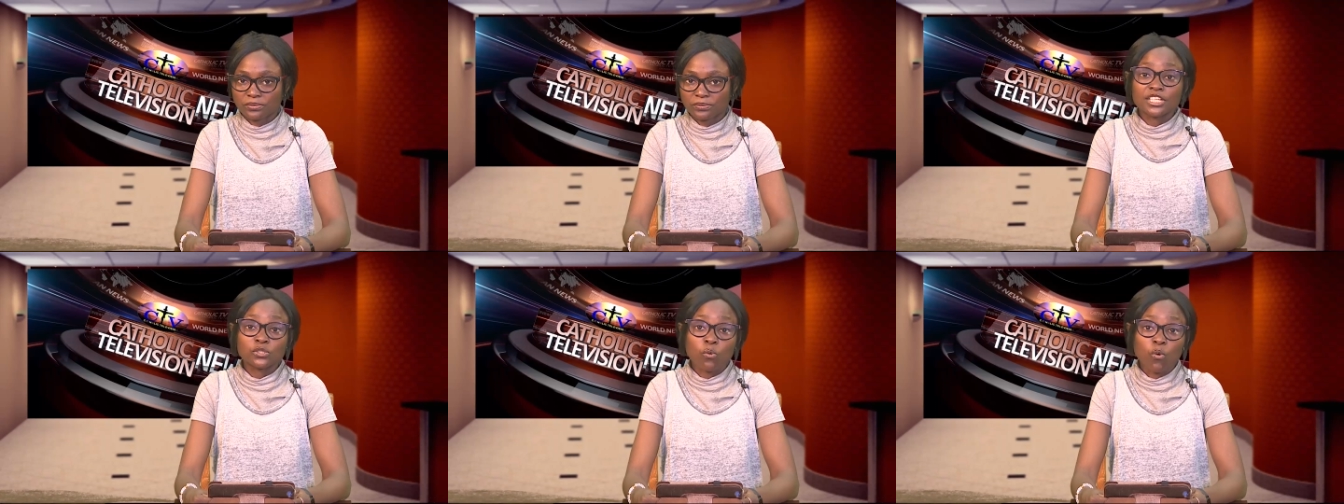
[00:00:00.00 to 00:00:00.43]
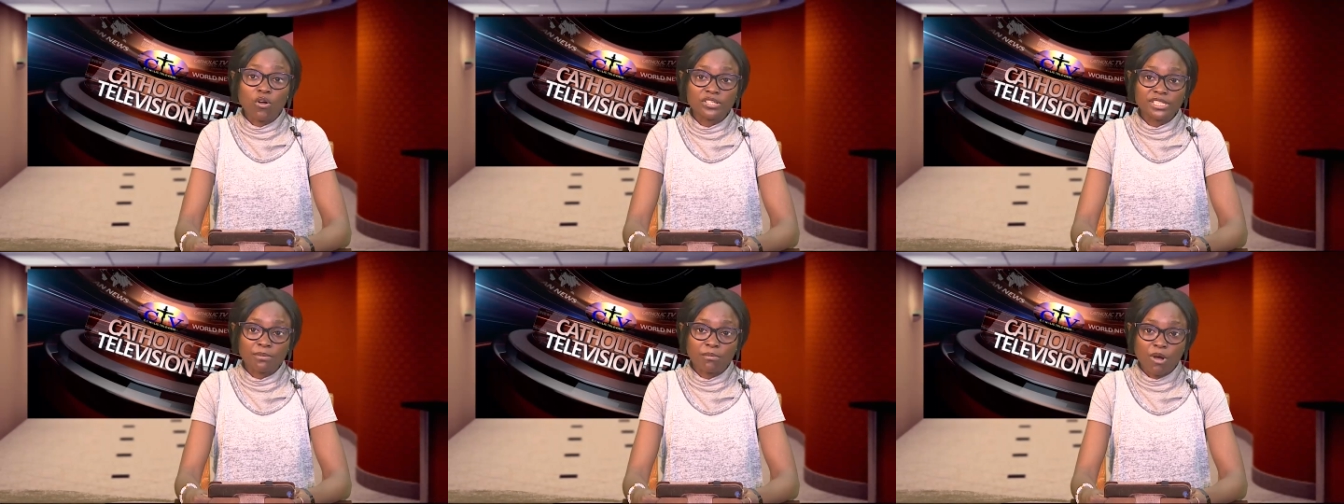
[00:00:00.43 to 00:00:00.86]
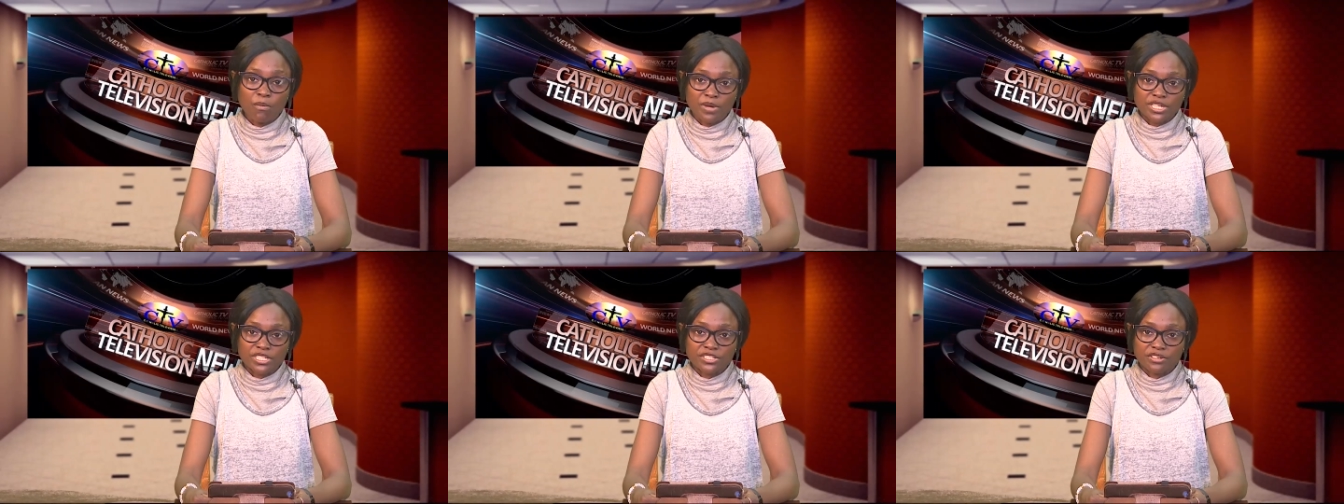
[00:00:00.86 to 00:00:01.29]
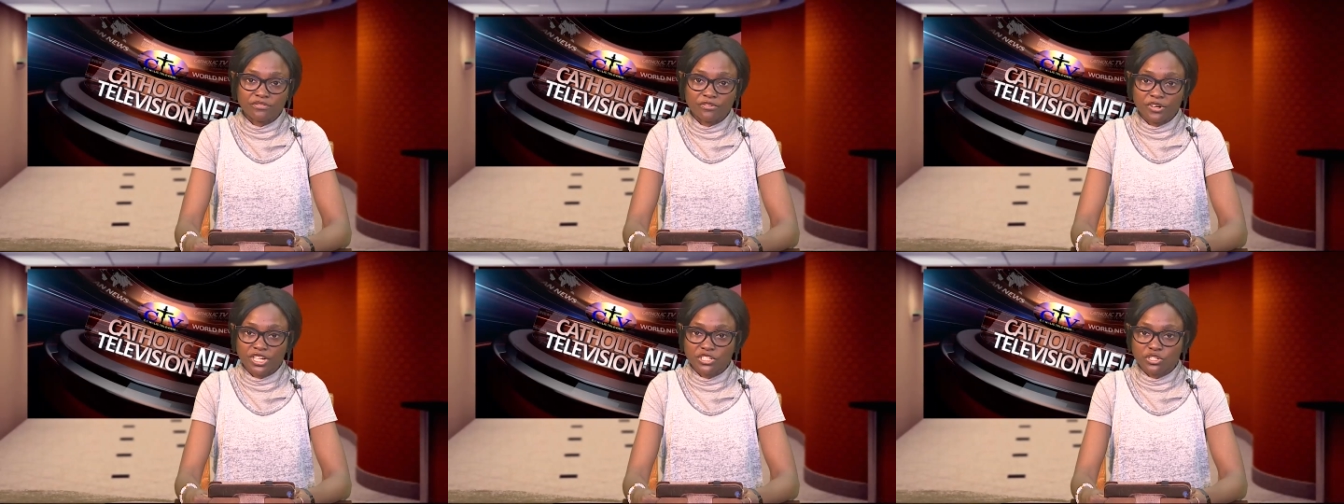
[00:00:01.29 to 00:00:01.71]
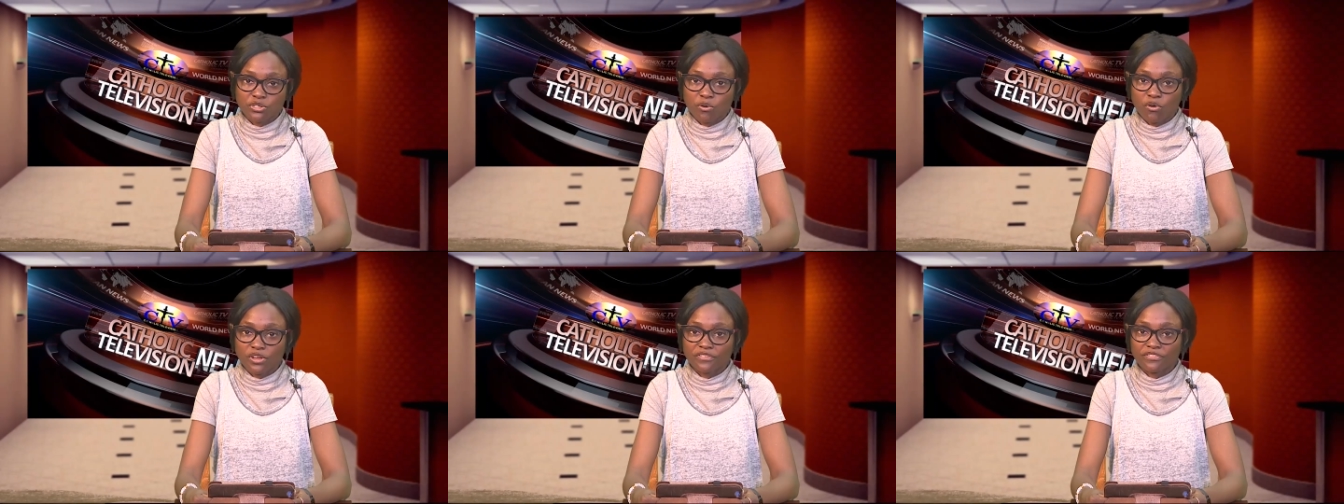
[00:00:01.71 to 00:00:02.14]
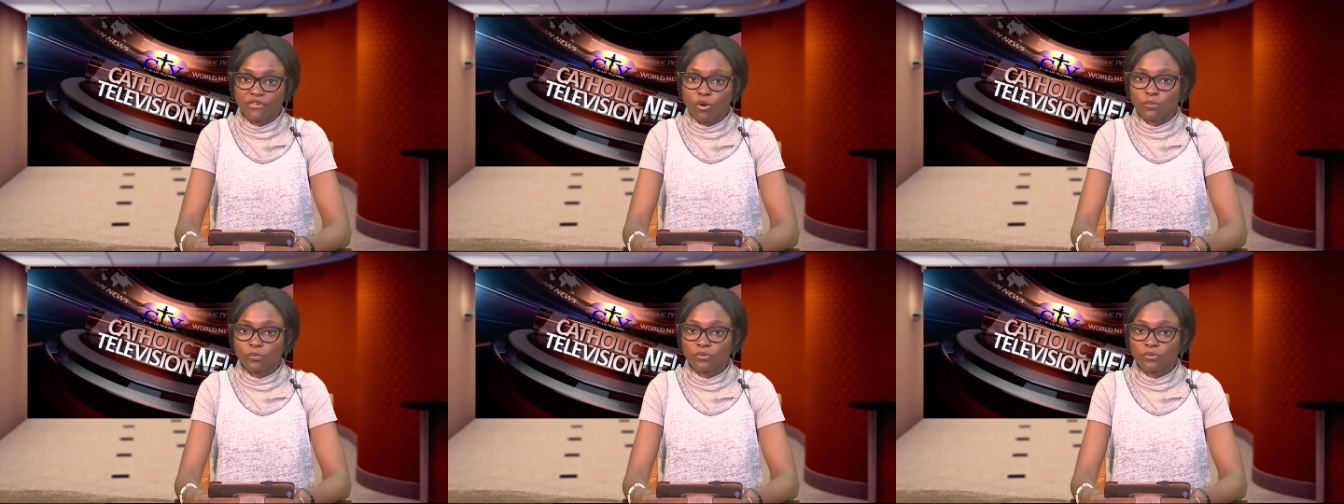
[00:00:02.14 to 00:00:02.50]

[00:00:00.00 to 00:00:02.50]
It was a moment of great joy for